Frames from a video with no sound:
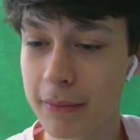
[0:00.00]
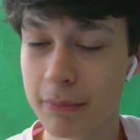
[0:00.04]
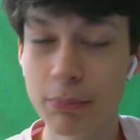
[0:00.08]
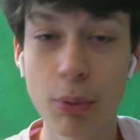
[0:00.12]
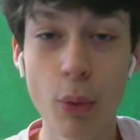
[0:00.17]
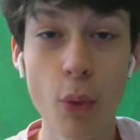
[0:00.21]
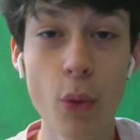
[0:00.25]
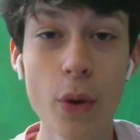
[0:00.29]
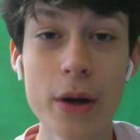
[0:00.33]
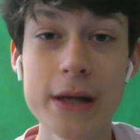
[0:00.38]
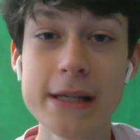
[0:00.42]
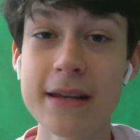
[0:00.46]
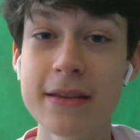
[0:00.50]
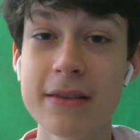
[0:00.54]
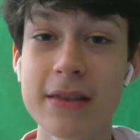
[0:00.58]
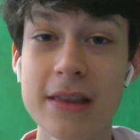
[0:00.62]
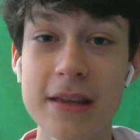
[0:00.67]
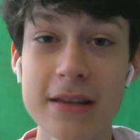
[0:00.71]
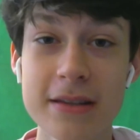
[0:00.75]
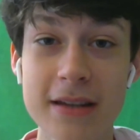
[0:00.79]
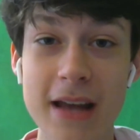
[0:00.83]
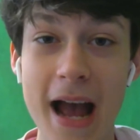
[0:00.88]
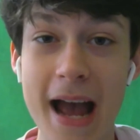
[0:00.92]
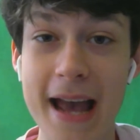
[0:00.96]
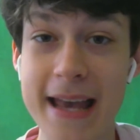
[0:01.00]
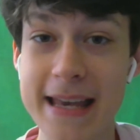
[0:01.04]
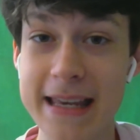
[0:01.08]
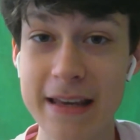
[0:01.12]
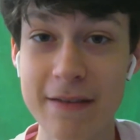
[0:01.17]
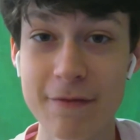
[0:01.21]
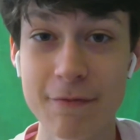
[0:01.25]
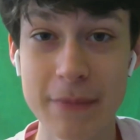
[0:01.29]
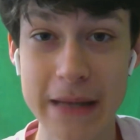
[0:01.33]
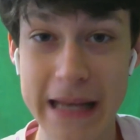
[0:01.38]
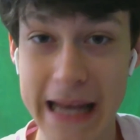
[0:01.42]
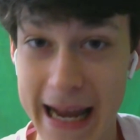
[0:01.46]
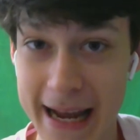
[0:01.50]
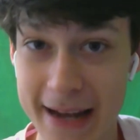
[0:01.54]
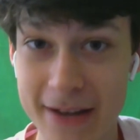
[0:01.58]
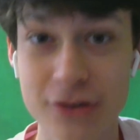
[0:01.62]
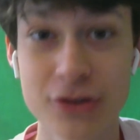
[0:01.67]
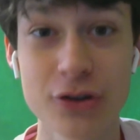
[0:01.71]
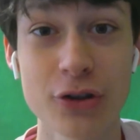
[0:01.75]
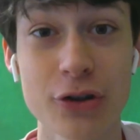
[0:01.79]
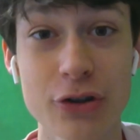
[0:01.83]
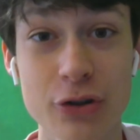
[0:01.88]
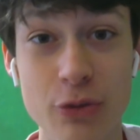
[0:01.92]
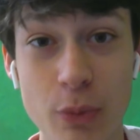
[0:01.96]
boy did this guy give me
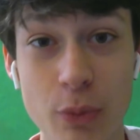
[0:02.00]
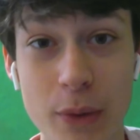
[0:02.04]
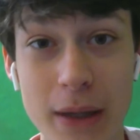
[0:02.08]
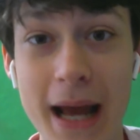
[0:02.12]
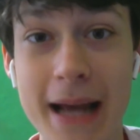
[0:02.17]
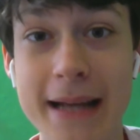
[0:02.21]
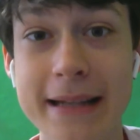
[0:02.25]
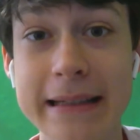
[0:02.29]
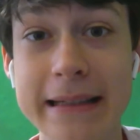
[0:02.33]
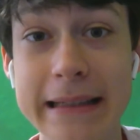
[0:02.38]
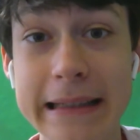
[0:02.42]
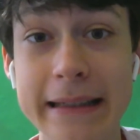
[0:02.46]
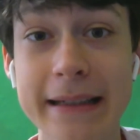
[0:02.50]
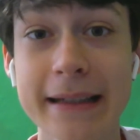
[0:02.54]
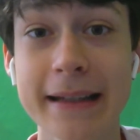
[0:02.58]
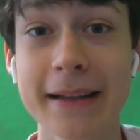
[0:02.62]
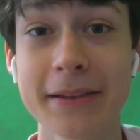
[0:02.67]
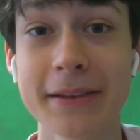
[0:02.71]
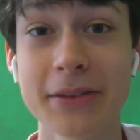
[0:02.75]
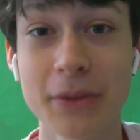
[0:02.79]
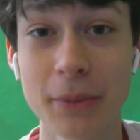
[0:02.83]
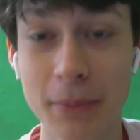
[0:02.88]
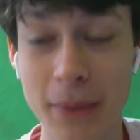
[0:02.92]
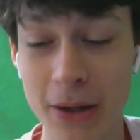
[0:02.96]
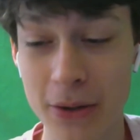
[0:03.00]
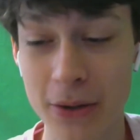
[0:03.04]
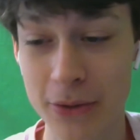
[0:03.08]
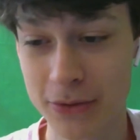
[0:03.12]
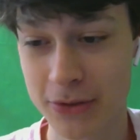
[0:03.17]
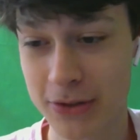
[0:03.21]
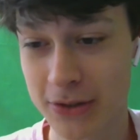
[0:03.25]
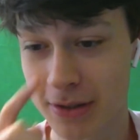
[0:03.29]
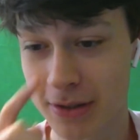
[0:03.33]
answers when I needed it the most.